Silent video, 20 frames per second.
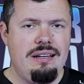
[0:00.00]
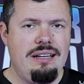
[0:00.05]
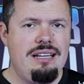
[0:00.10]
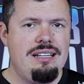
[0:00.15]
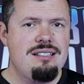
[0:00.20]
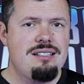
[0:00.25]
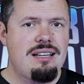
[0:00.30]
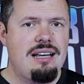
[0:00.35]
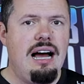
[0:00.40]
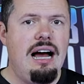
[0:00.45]

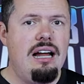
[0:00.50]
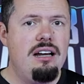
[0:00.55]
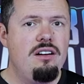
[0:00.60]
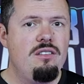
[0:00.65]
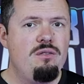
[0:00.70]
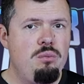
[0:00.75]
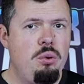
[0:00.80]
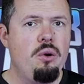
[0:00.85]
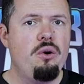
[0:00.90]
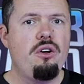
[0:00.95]
is kind
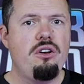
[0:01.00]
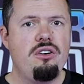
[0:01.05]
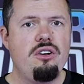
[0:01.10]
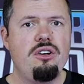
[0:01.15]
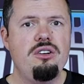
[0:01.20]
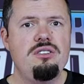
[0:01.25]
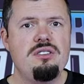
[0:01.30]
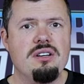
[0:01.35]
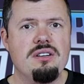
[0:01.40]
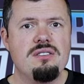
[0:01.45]
of put on
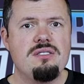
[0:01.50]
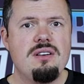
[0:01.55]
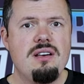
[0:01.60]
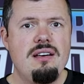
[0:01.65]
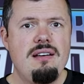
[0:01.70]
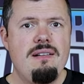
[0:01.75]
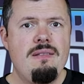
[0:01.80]
notice